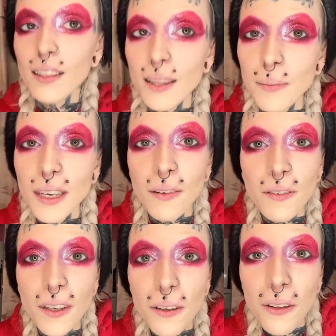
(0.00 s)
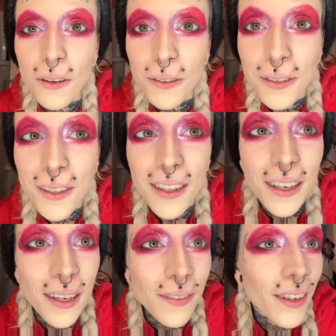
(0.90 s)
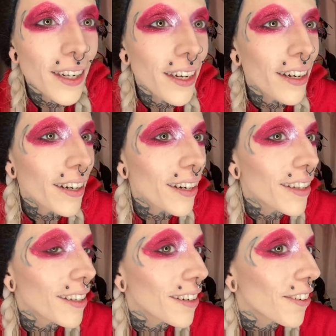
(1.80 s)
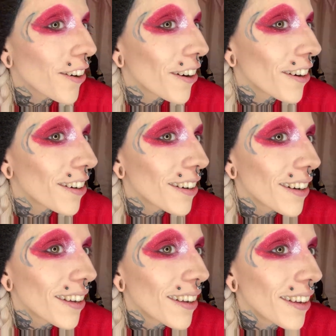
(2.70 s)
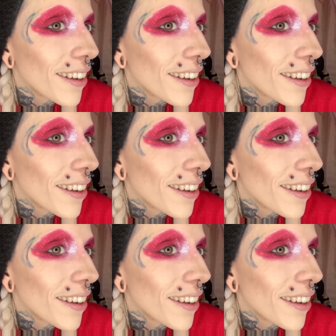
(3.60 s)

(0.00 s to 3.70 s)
Let me get real close to the camera here and then turn.